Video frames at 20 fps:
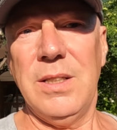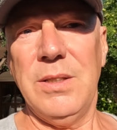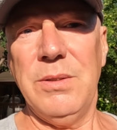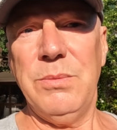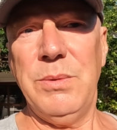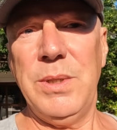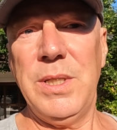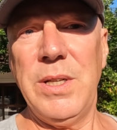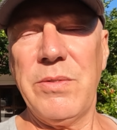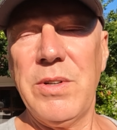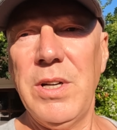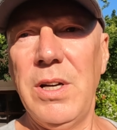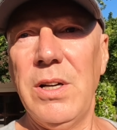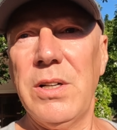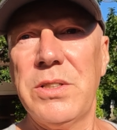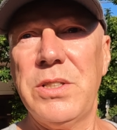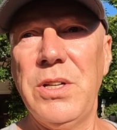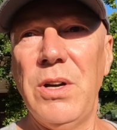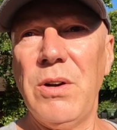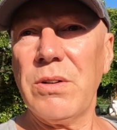when you've got a
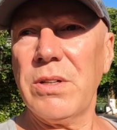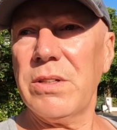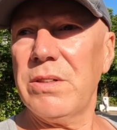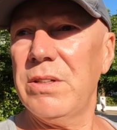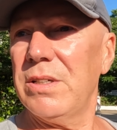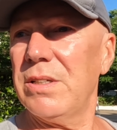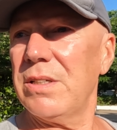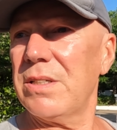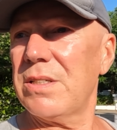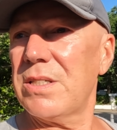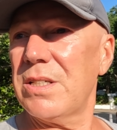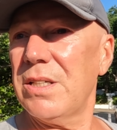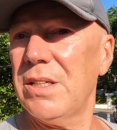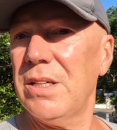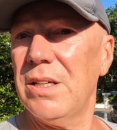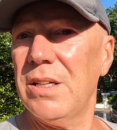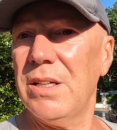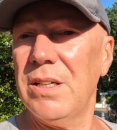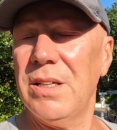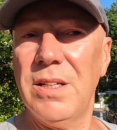dog
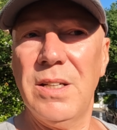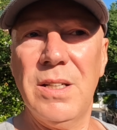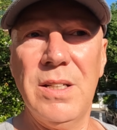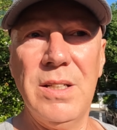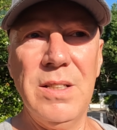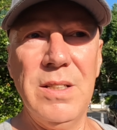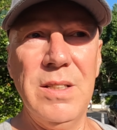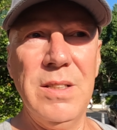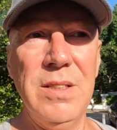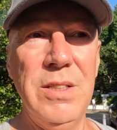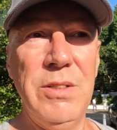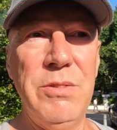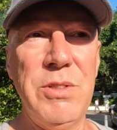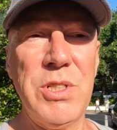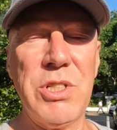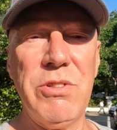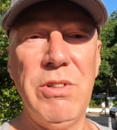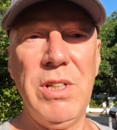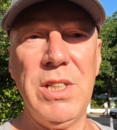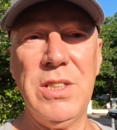that the
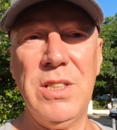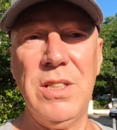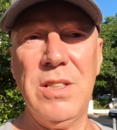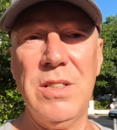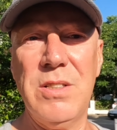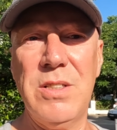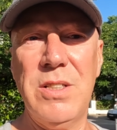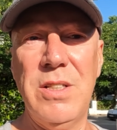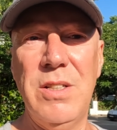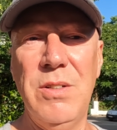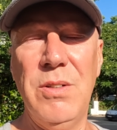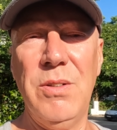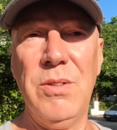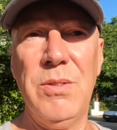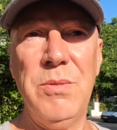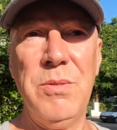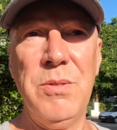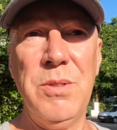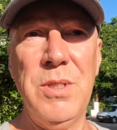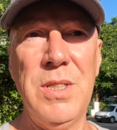restrictions, you know,
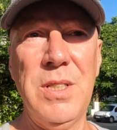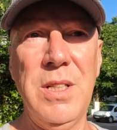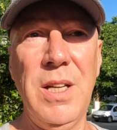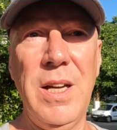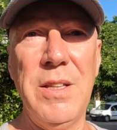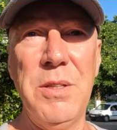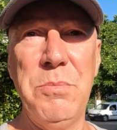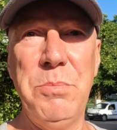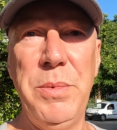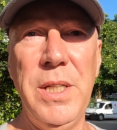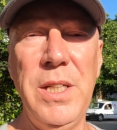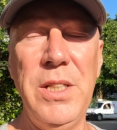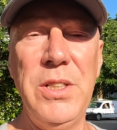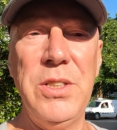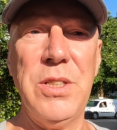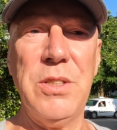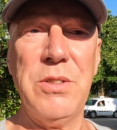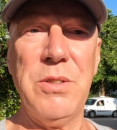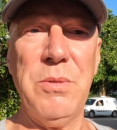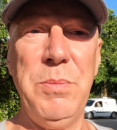it's like the
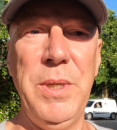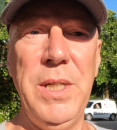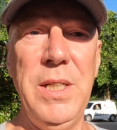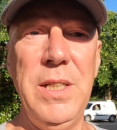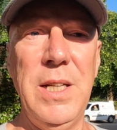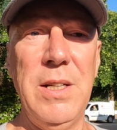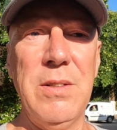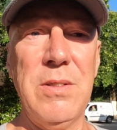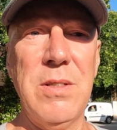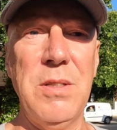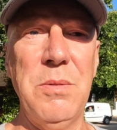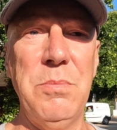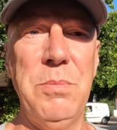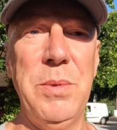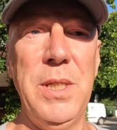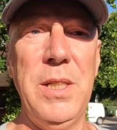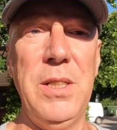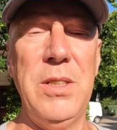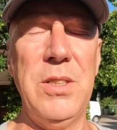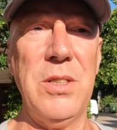beaches. I've been down to the
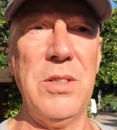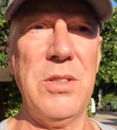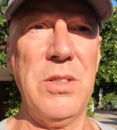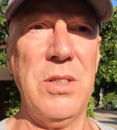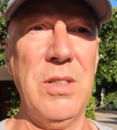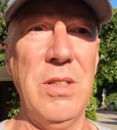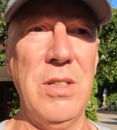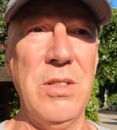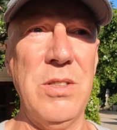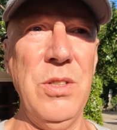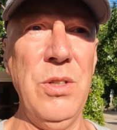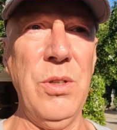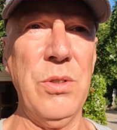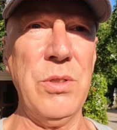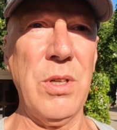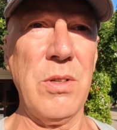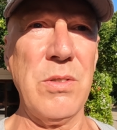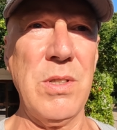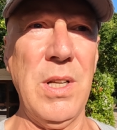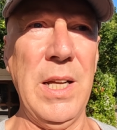beaches and there's no
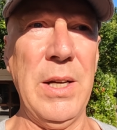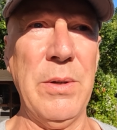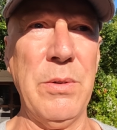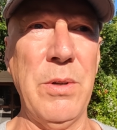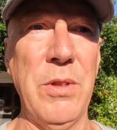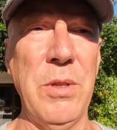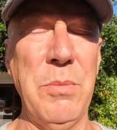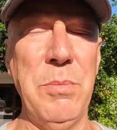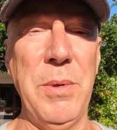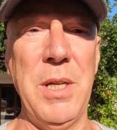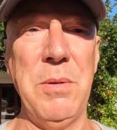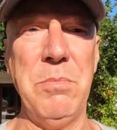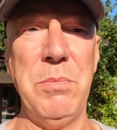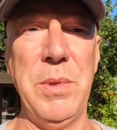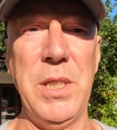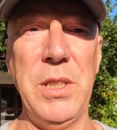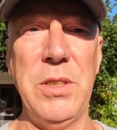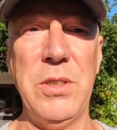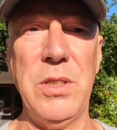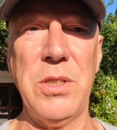dogs allowed on the main
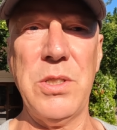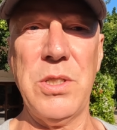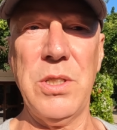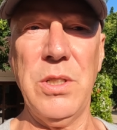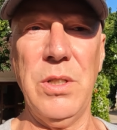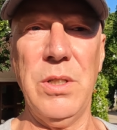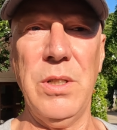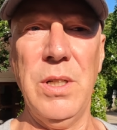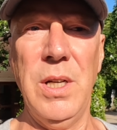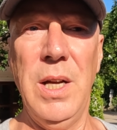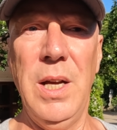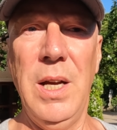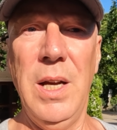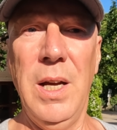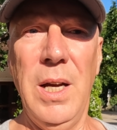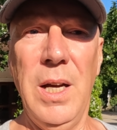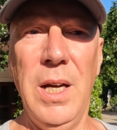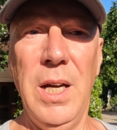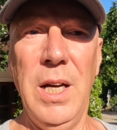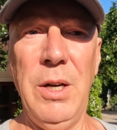beaches, so
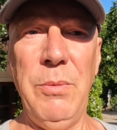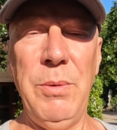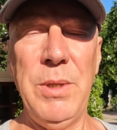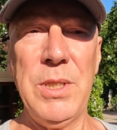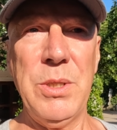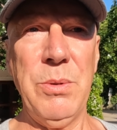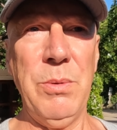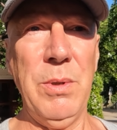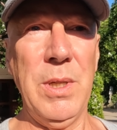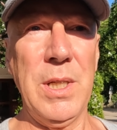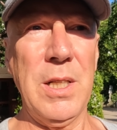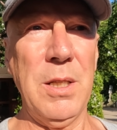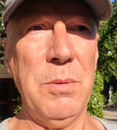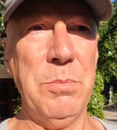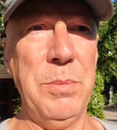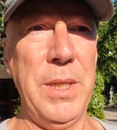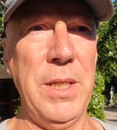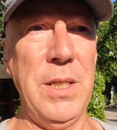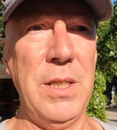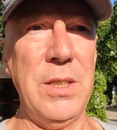I went to a little
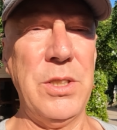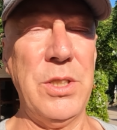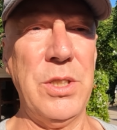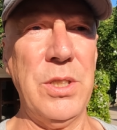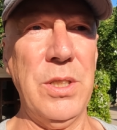beach